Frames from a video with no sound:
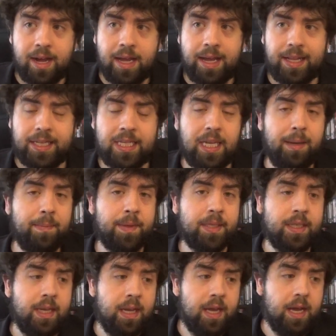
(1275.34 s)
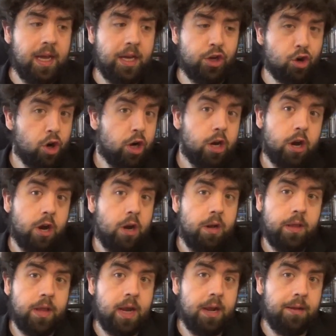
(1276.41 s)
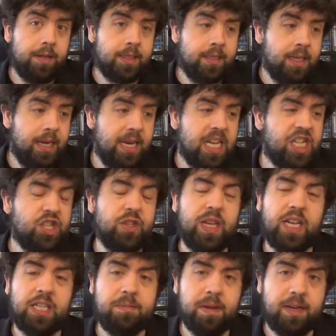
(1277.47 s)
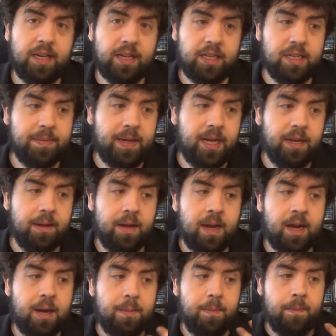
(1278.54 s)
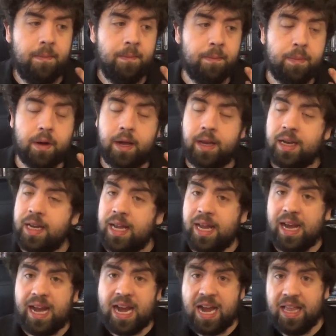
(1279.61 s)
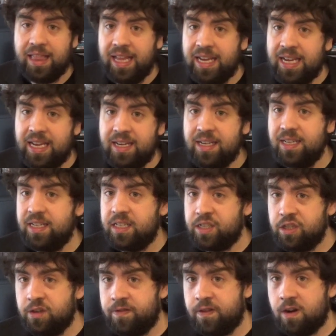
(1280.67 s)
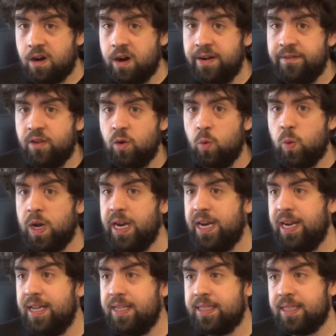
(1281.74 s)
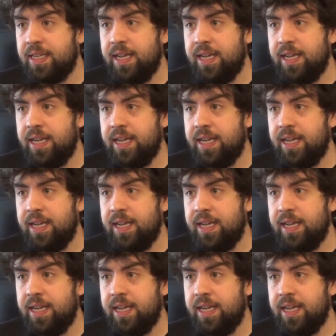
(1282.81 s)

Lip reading: It seems darker than I was initially expecting it to be, but I like it so far for what it is.